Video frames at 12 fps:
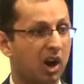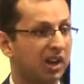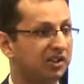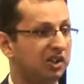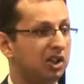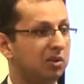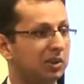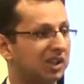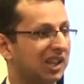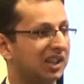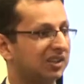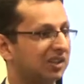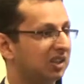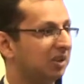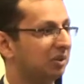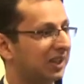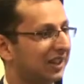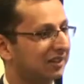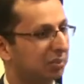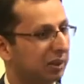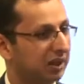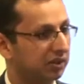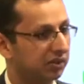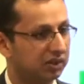but I assume it's less than
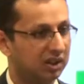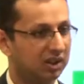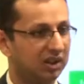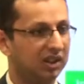£2,000.